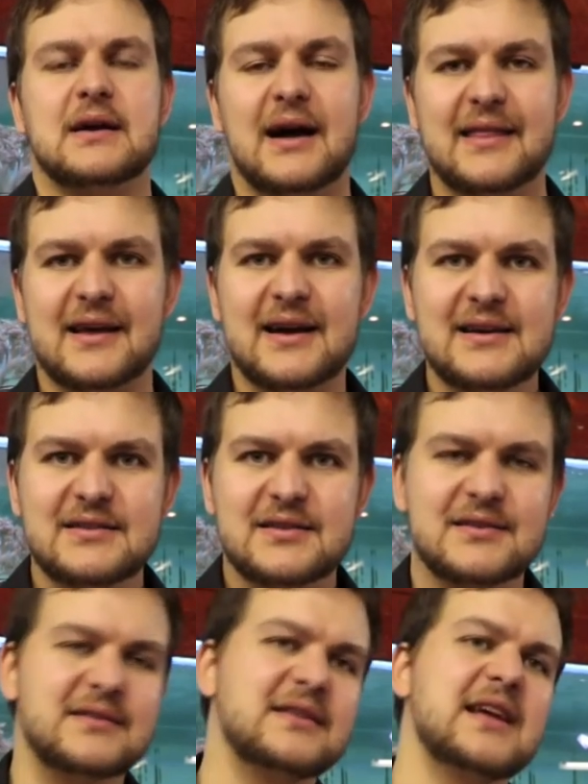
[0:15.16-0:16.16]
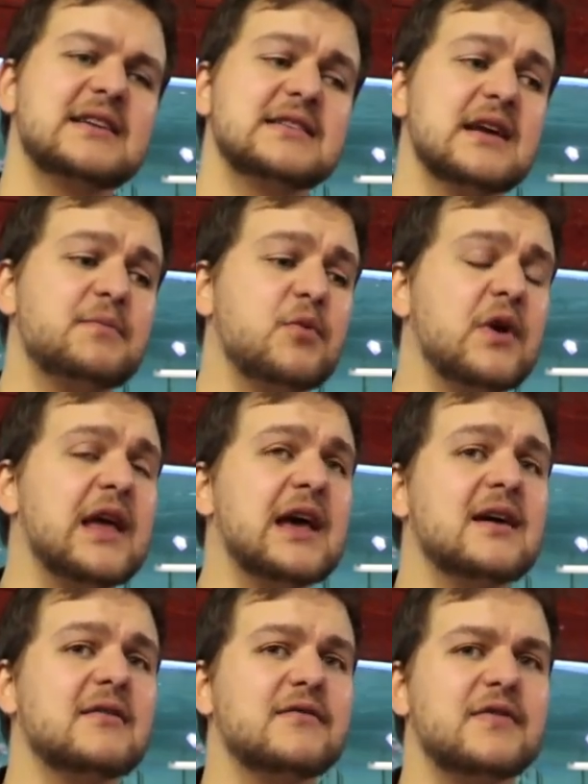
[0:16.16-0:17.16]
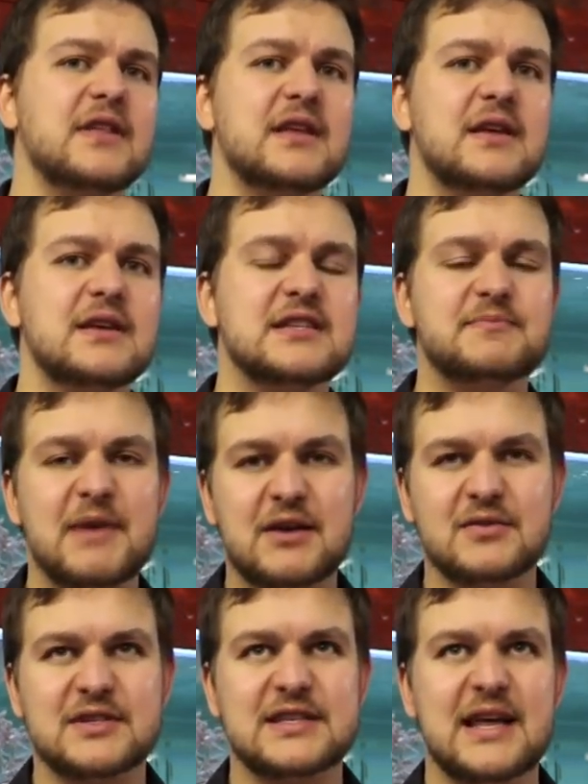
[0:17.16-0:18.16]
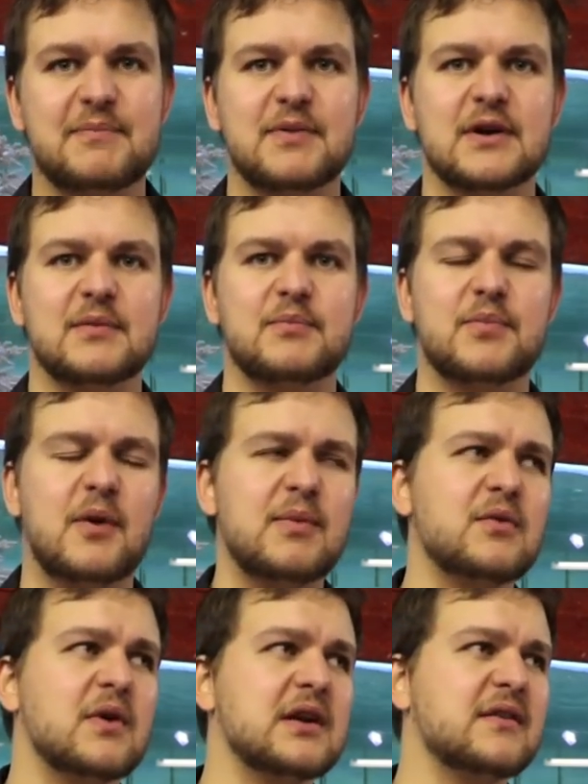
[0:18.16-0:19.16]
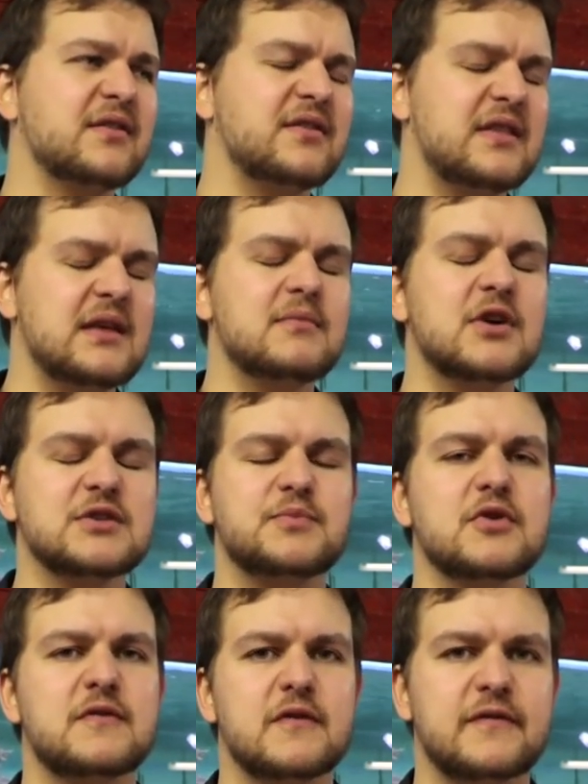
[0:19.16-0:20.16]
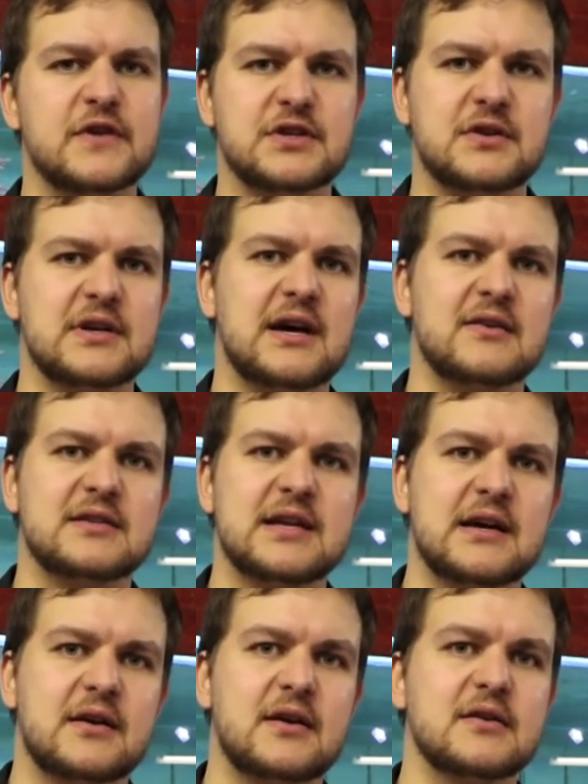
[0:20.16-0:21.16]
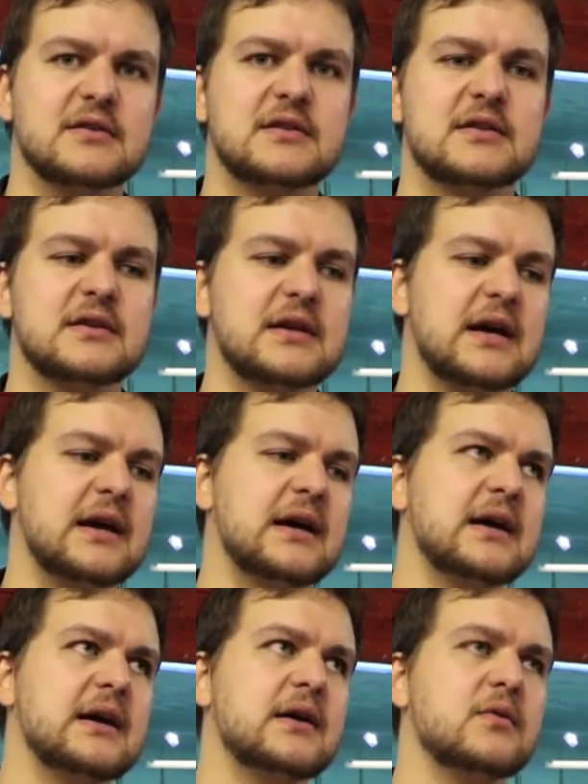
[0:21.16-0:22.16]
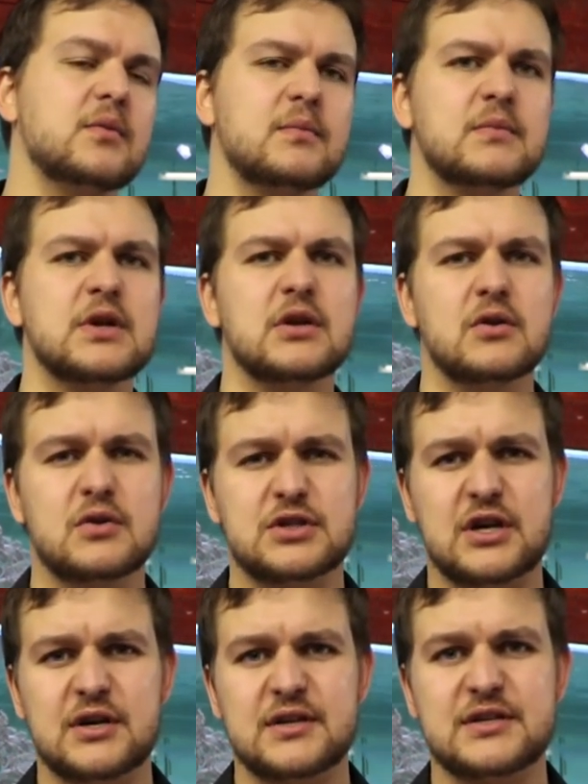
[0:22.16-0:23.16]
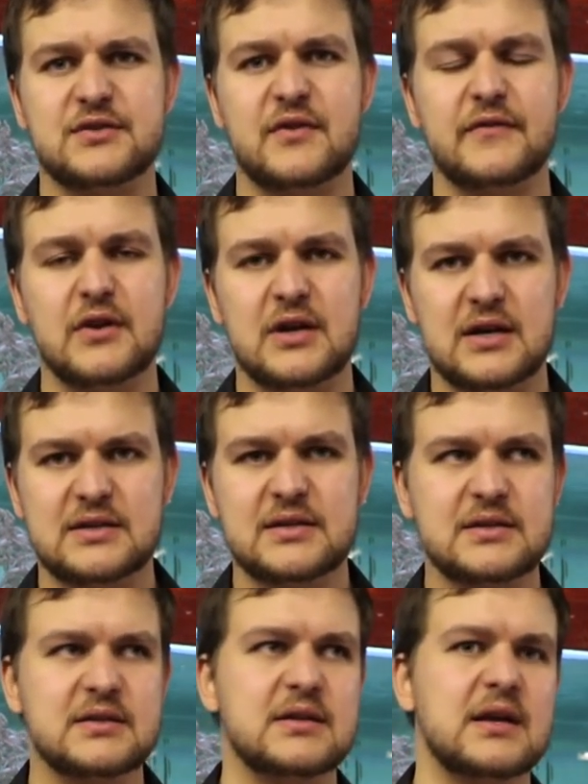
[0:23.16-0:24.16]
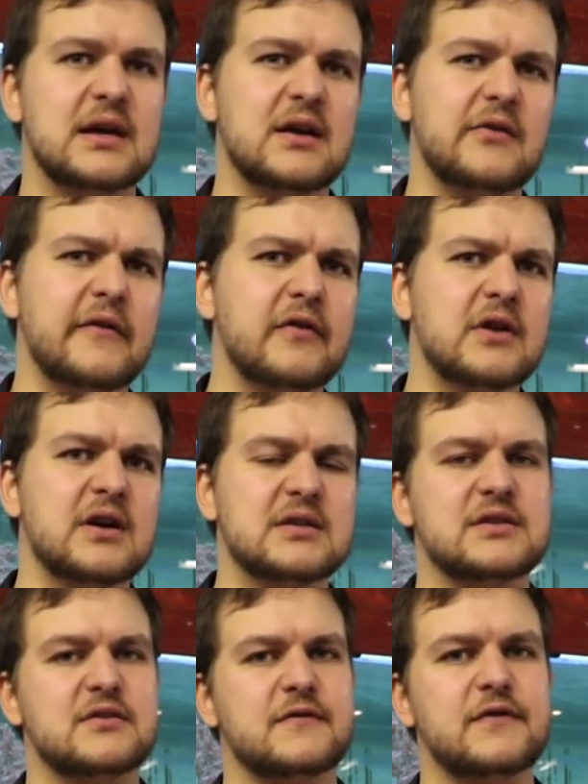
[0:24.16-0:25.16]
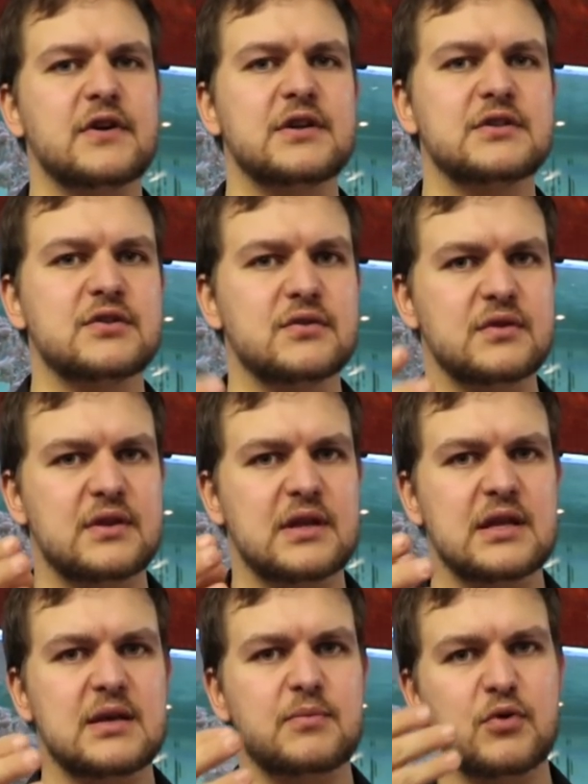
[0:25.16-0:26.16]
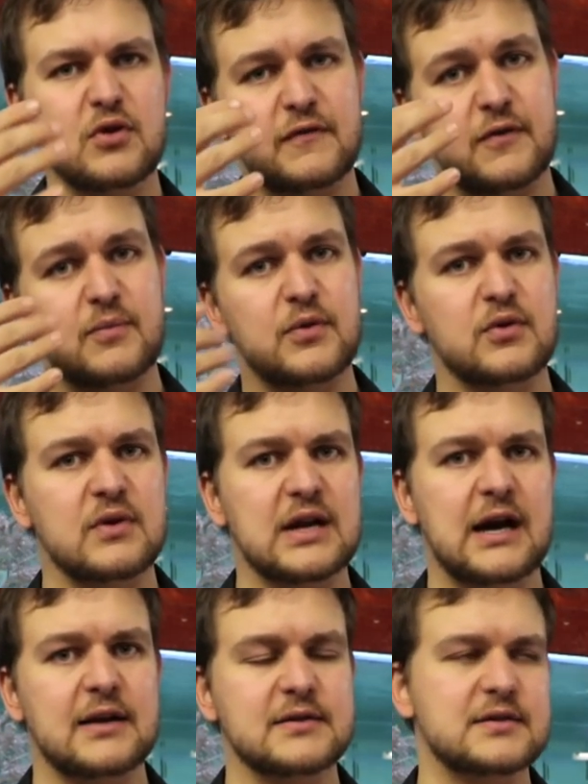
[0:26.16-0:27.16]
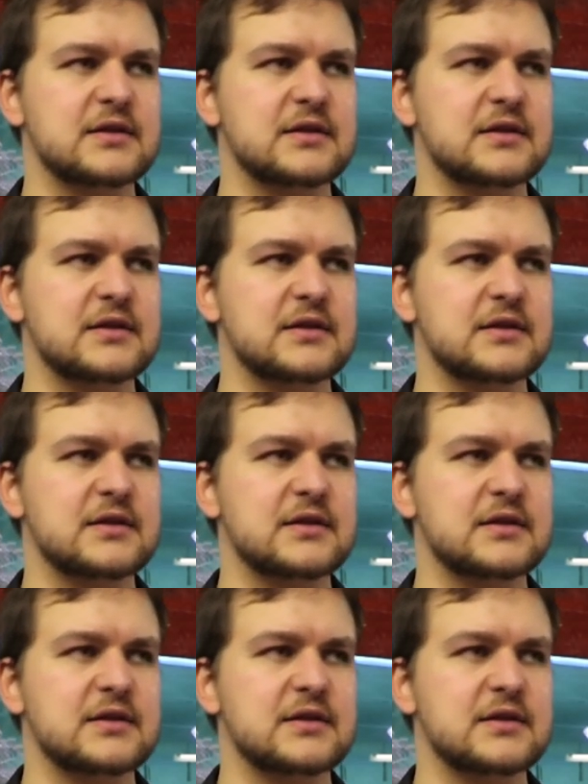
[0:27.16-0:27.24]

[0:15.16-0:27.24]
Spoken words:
Hi there guys, next up we have the speckled snapper, probably one of the most beautiful fish on our entire coast. Lutjanus rivulatus, rivulatus referring to the beautiful blue line.